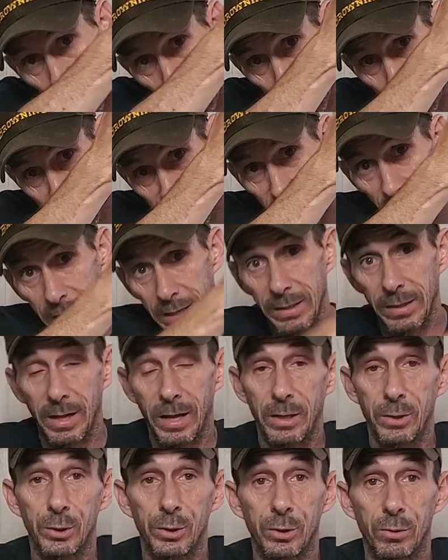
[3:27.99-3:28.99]
or tighten
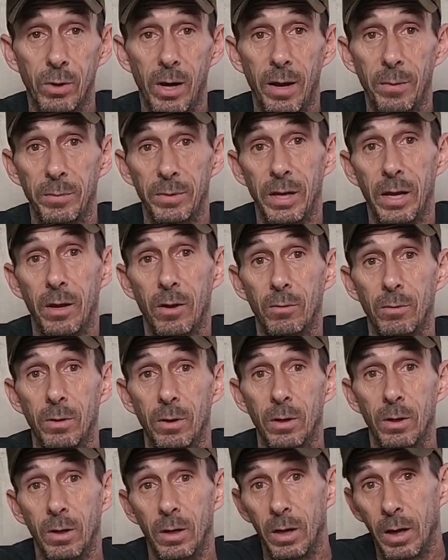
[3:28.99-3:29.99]
that strap down.
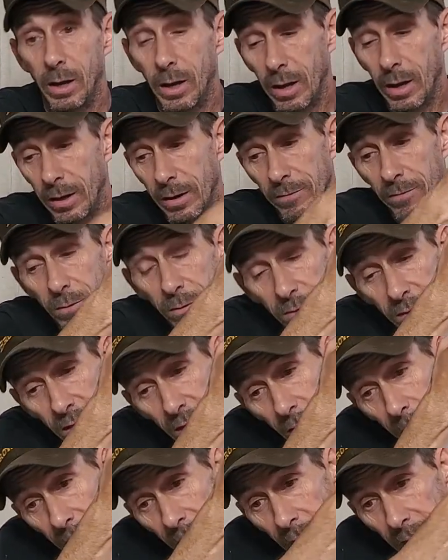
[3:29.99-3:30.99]
And if you
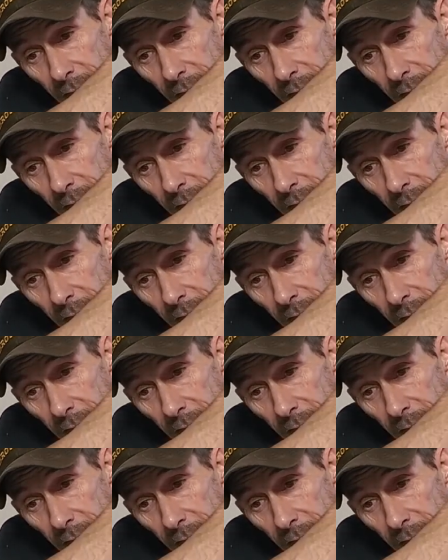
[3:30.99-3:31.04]
think about